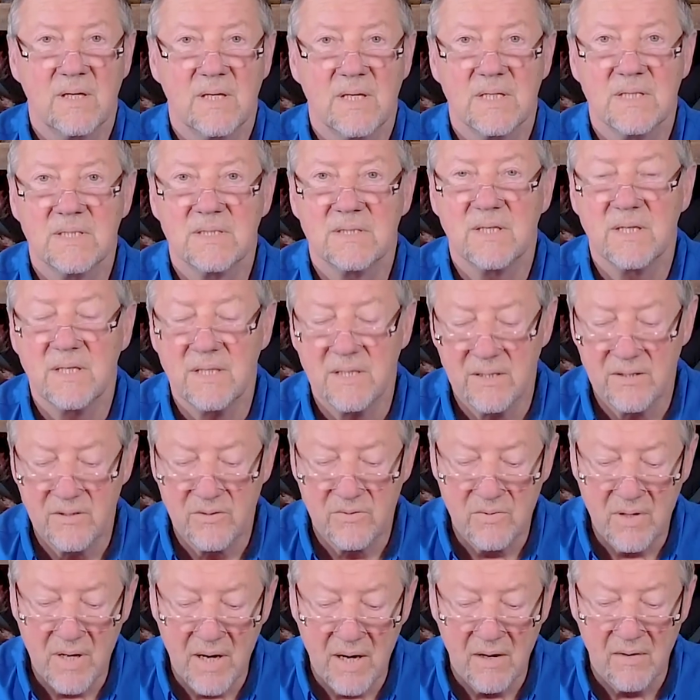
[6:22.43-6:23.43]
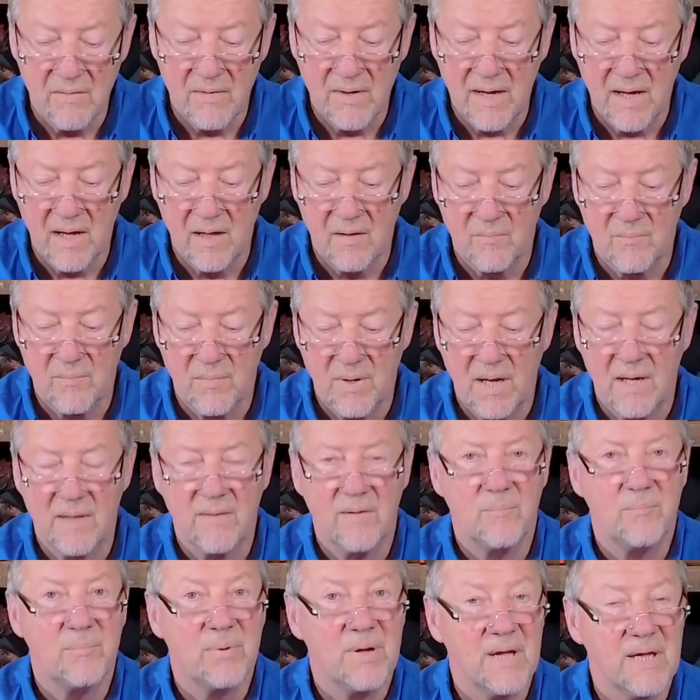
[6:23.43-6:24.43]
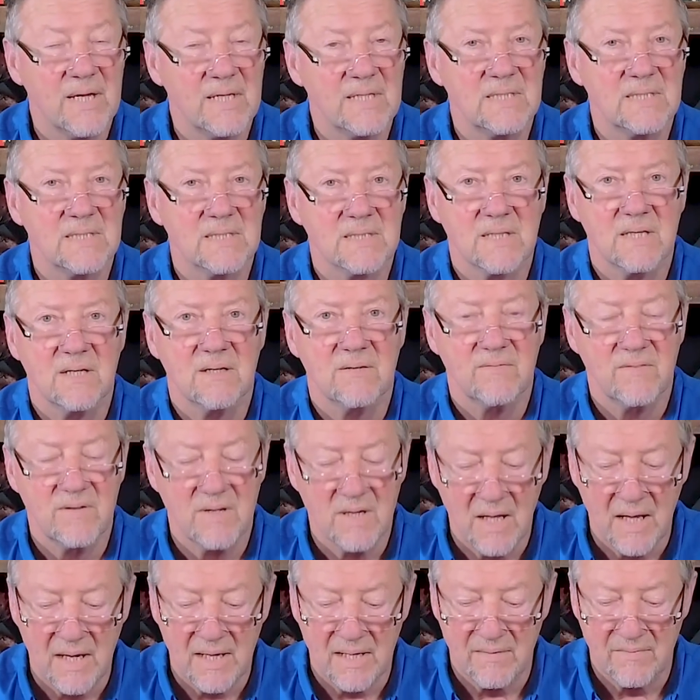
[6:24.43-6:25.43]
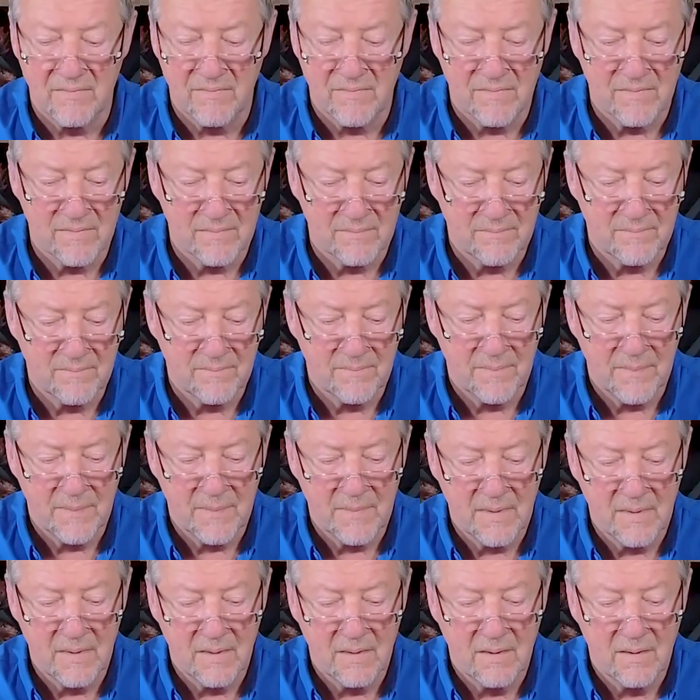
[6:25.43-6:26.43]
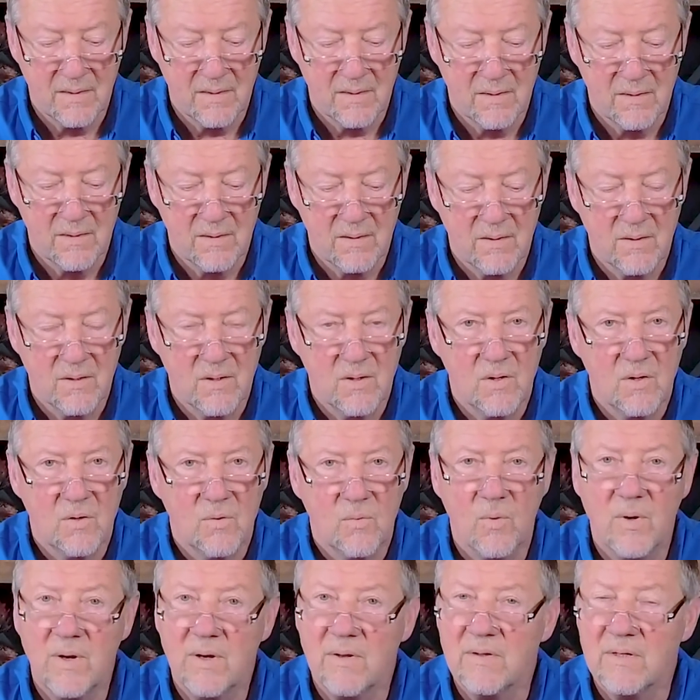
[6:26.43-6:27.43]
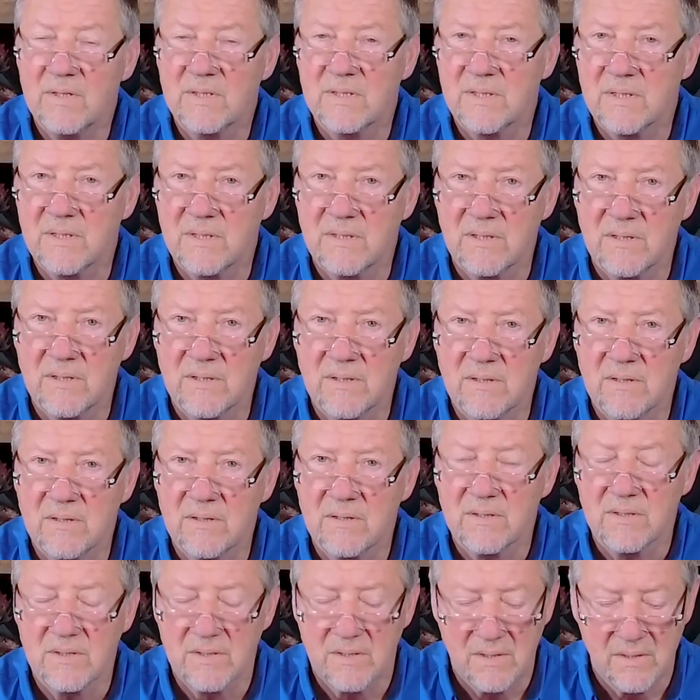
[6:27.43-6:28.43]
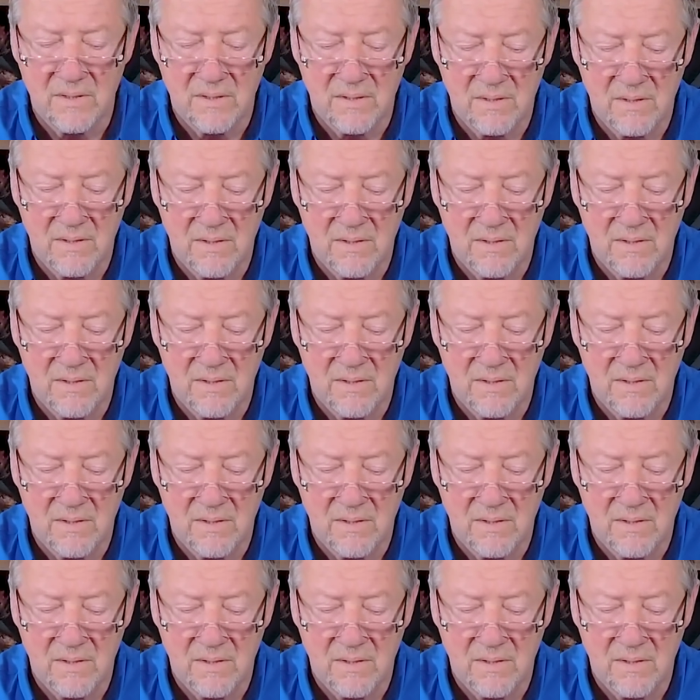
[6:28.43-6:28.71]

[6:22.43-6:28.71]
is then drowned out by the pace of life. When this occurs,